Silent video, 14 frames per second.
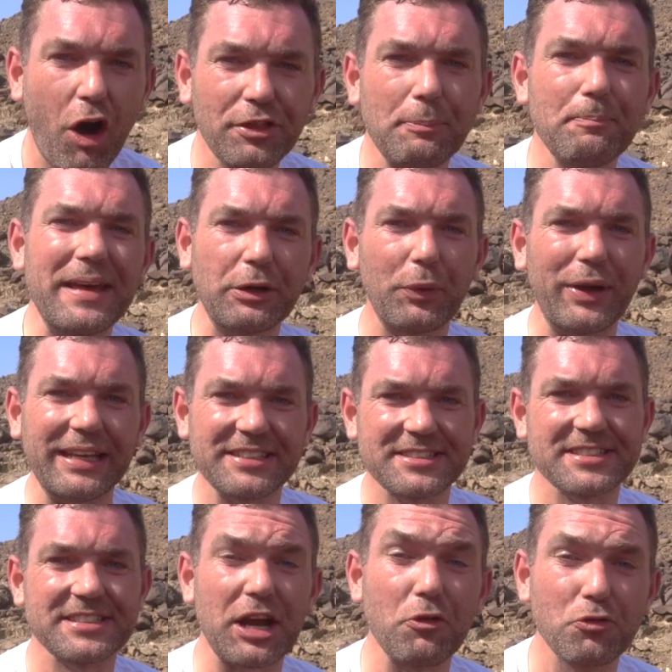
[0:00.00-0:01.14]
are the Middle
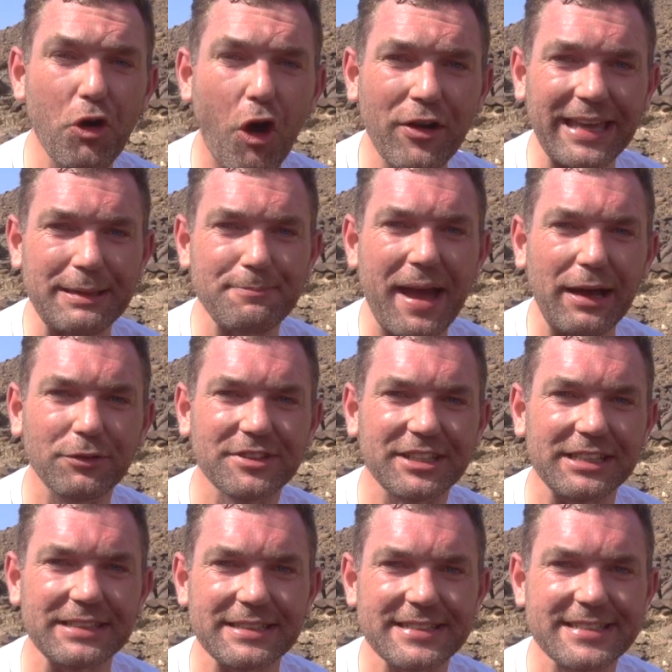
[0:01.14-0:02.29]
East's Rocky
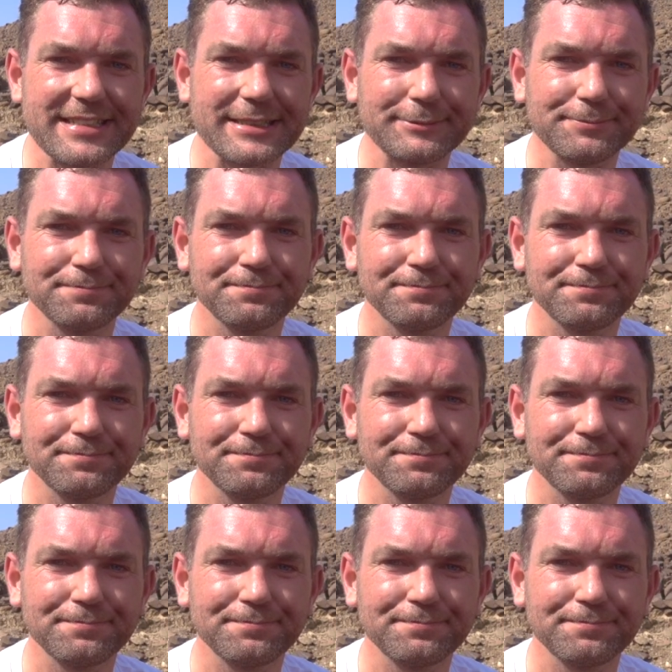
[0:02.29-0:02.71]
Mountains.